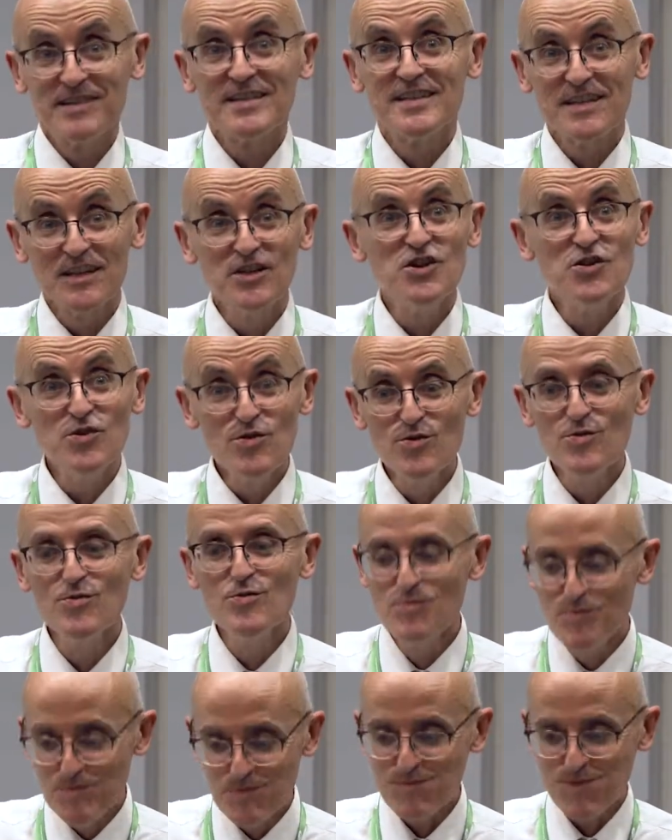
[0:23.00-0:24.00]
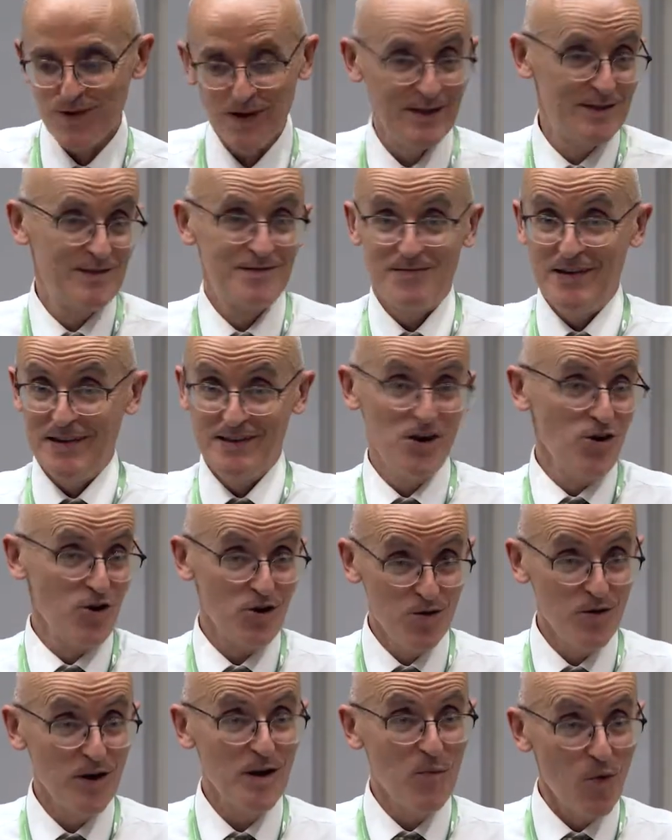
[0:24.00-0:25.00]
a new, it's not
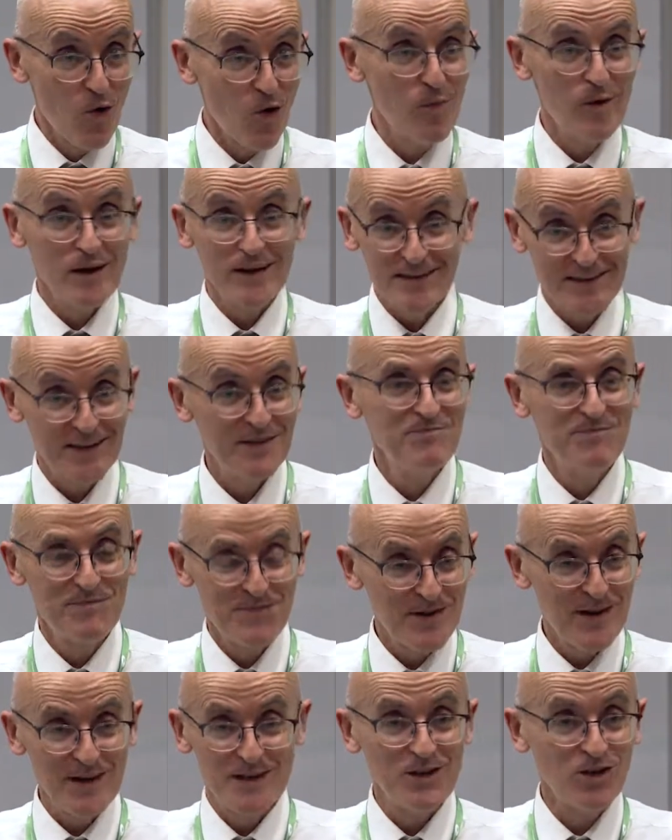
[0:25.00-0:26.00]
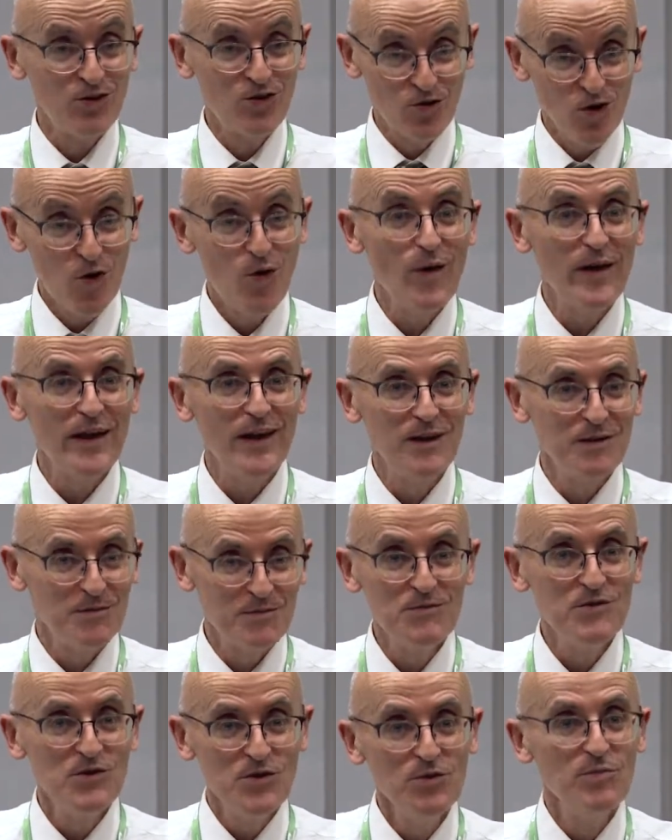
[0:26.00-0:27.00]
new anymore, but it's a growing
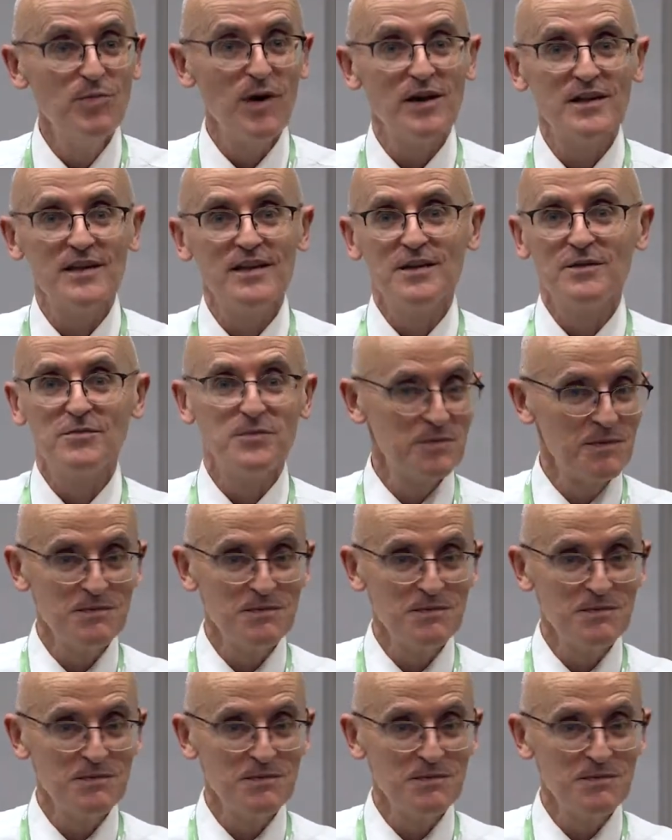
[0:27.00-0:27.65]
new body that